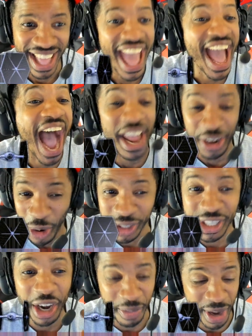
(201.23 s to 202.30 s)
I know it's
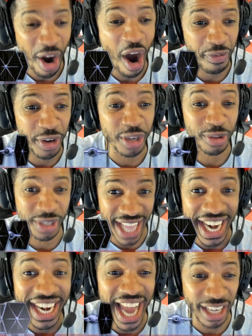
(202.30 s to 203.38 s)
going to be hard for dudes that
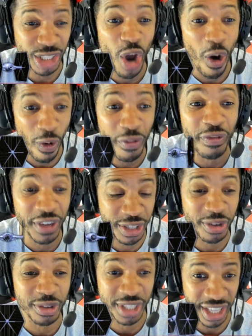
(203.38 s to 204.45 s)
like to own
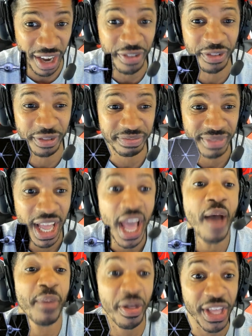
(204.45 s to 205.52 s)
physical stuff.
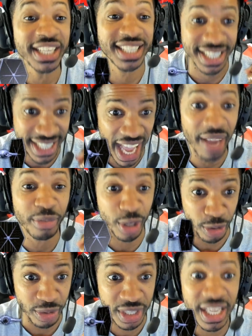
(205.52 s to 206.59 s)
But these the same
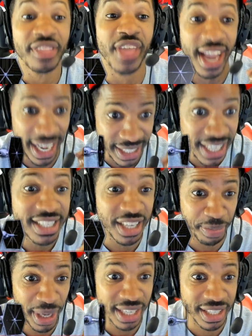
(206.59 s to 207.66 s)
dudes that got Disney
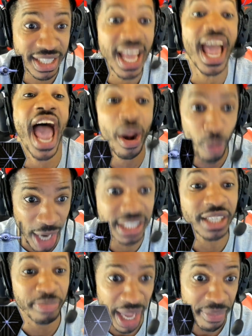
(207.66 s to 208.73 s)
Plus and watching
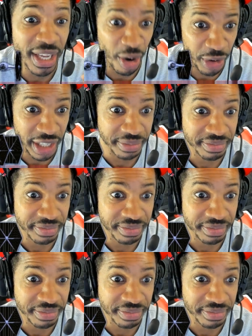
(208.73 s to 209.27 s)
Baby Yoda.